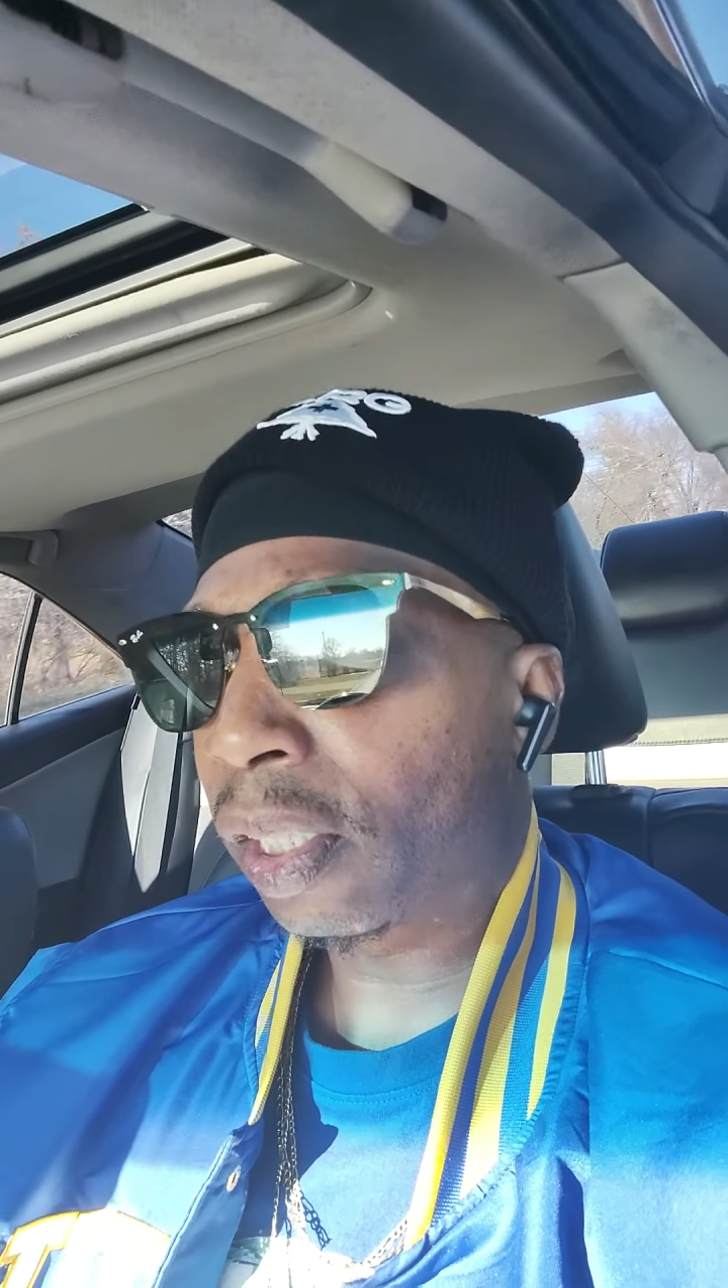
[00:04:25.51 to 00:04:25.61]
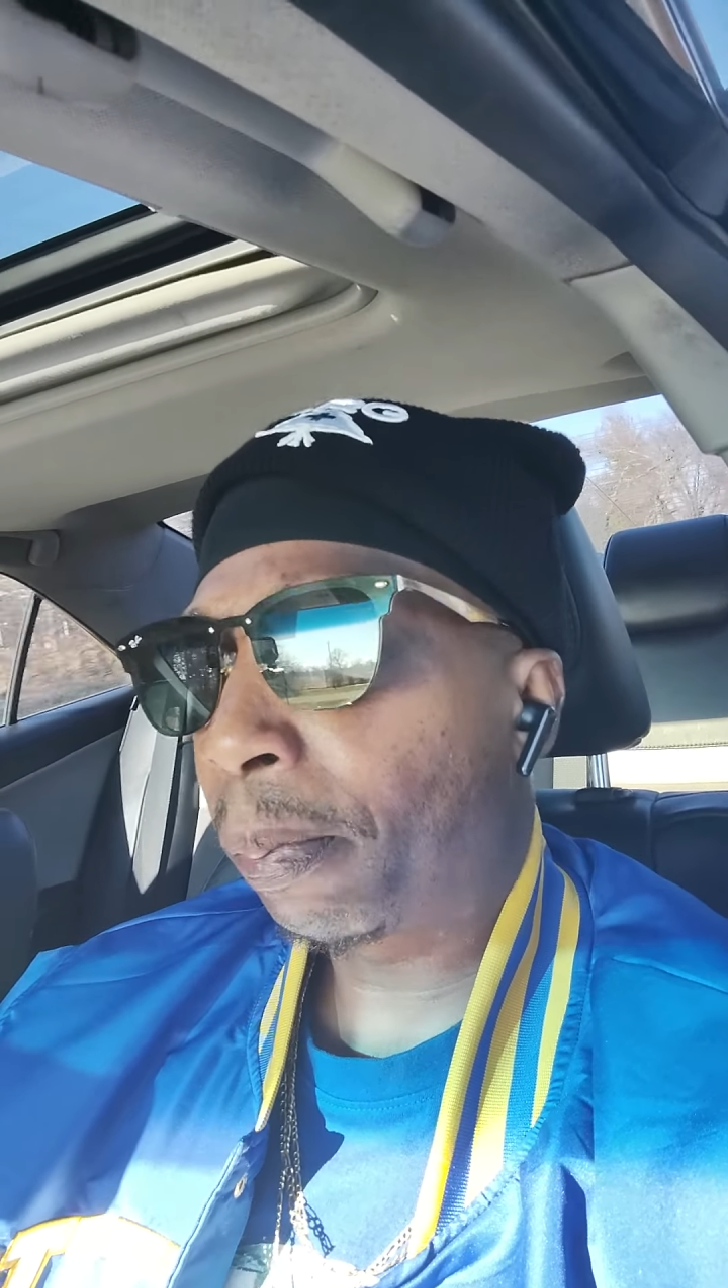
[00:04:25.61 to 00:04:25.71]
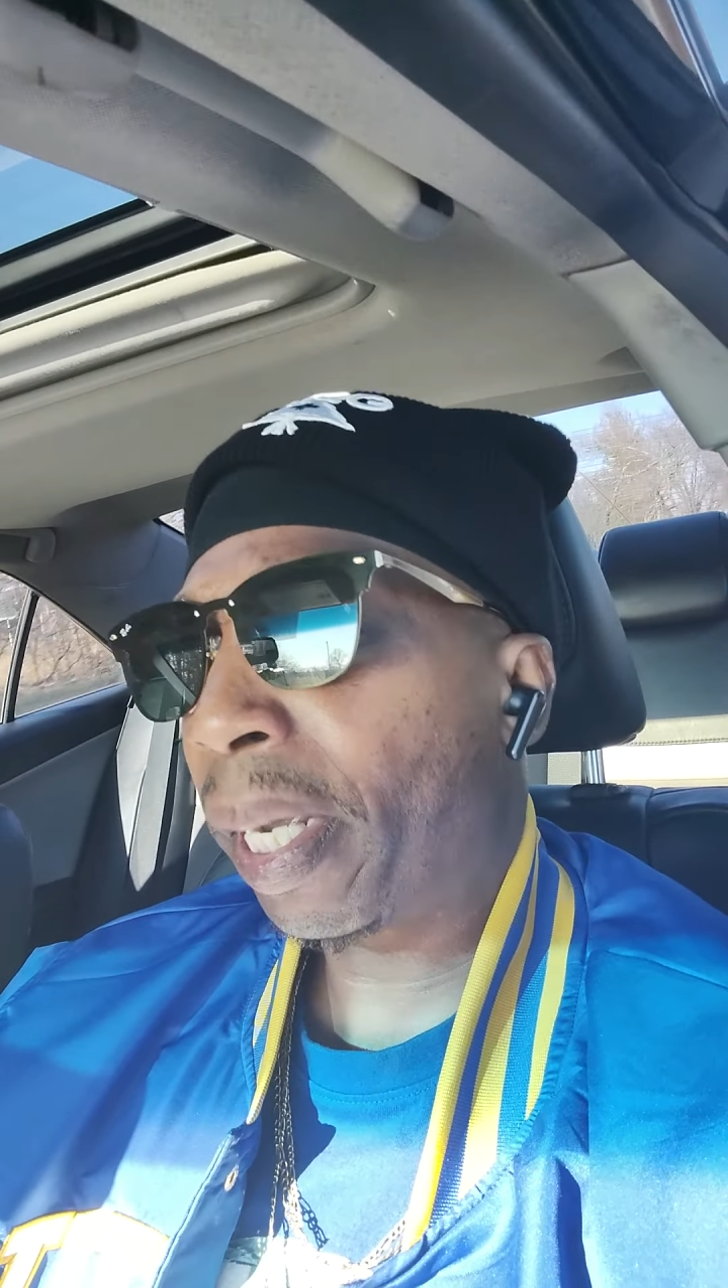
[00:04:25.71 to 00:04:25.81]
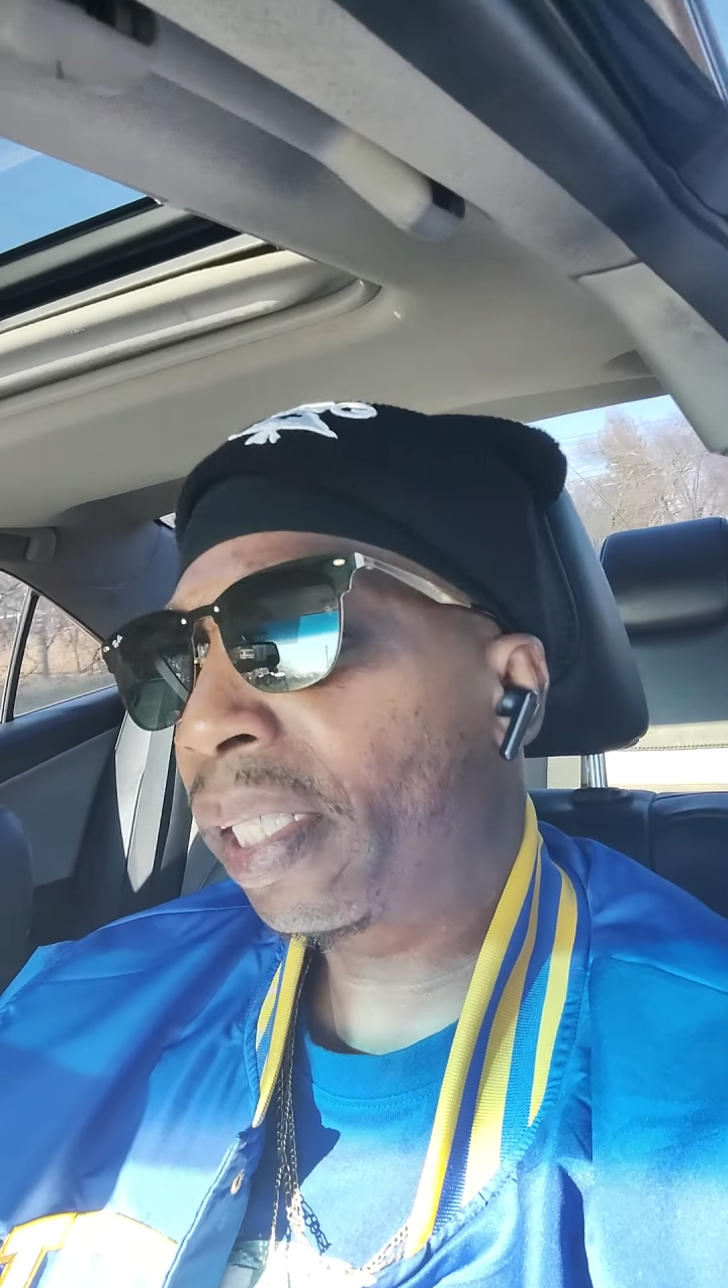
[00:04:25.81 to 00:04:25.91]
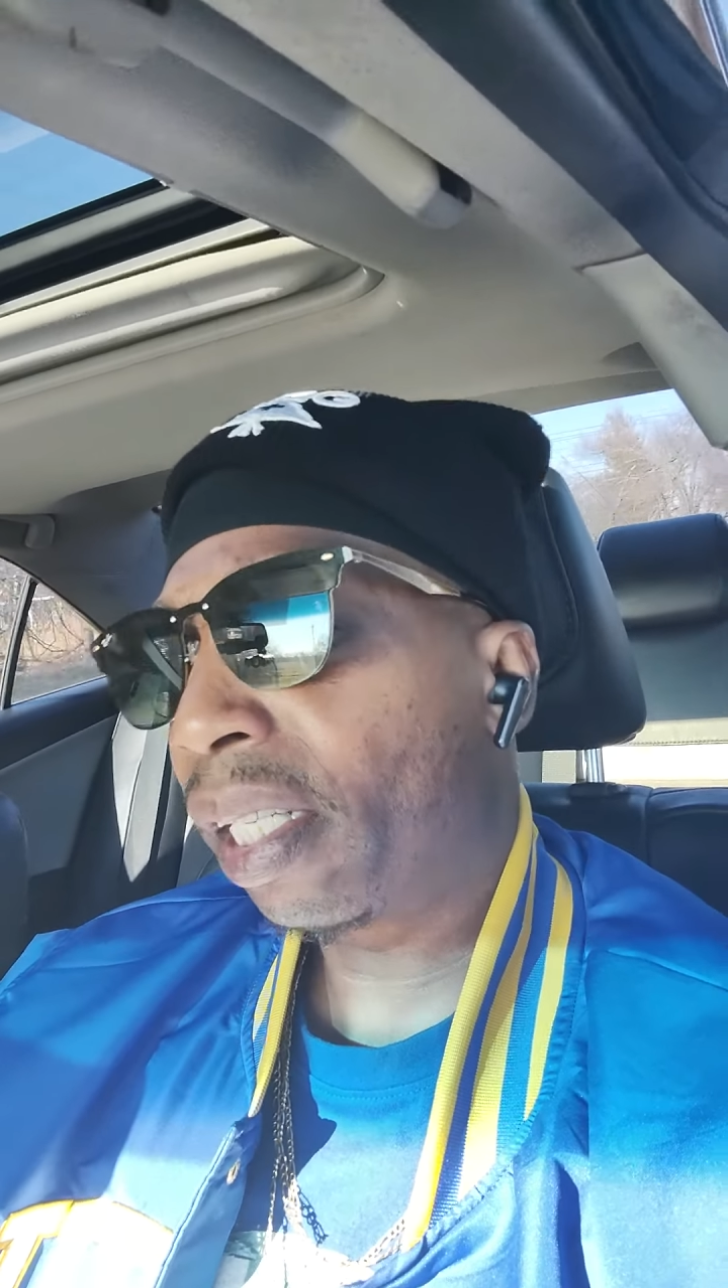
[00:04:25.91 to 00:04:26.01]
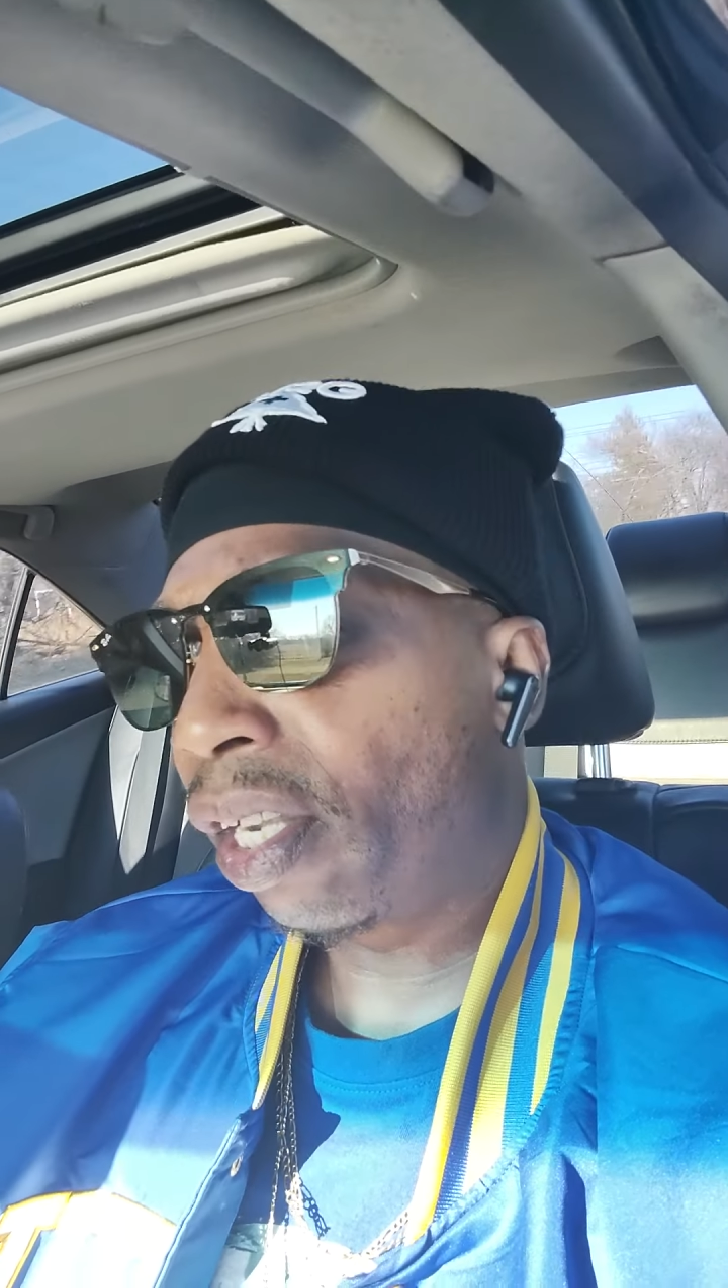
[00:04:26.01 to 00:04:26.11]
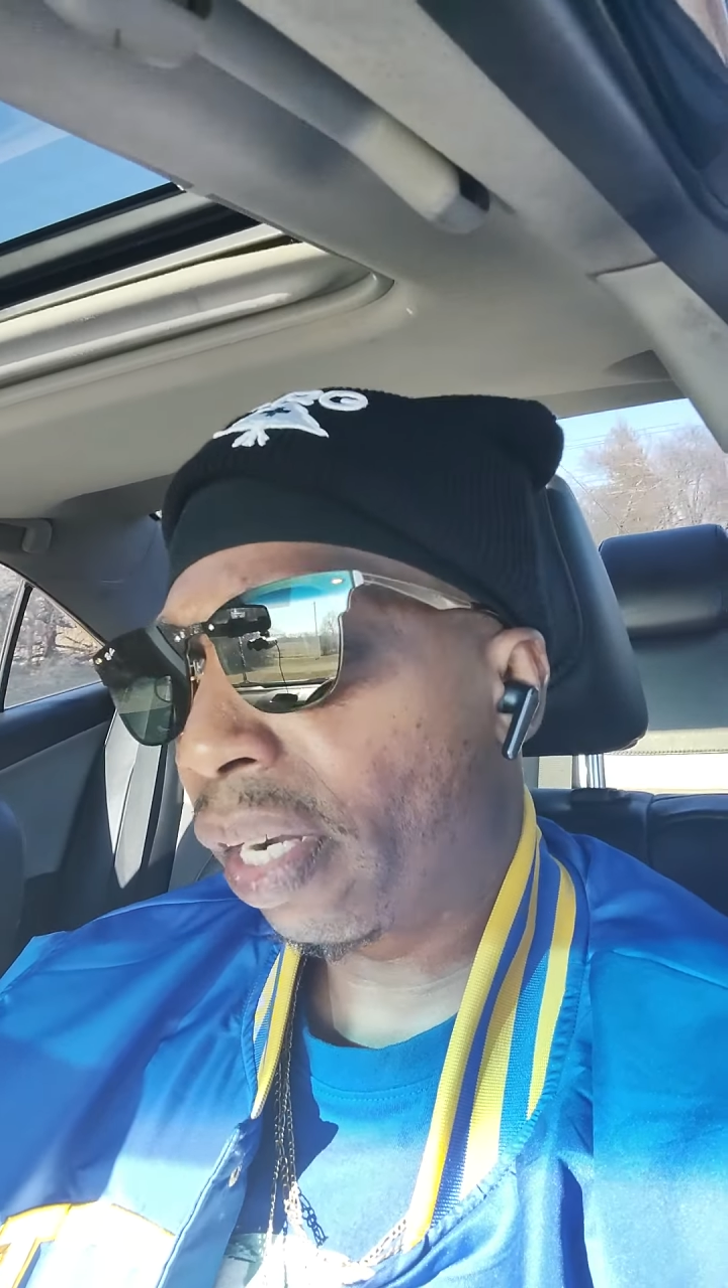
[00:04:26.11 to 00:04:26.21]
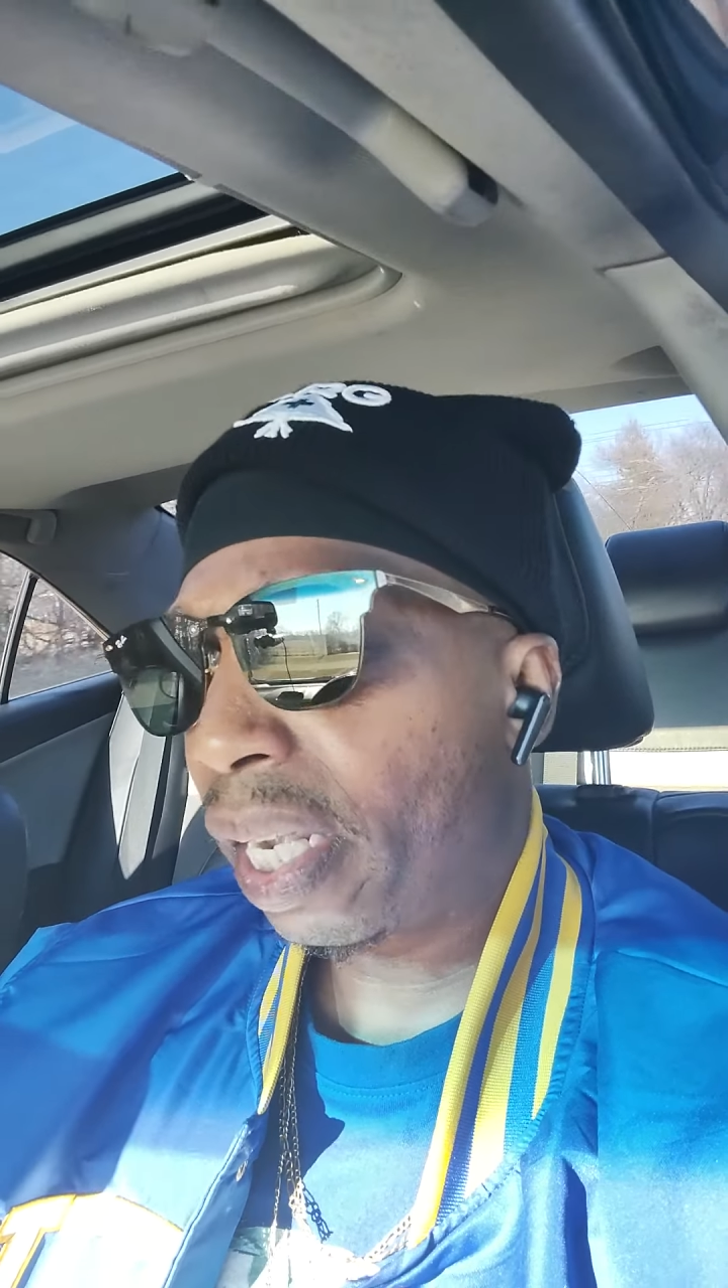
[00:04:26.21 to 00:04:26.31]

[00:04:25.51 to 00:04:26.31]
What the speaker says: expecting your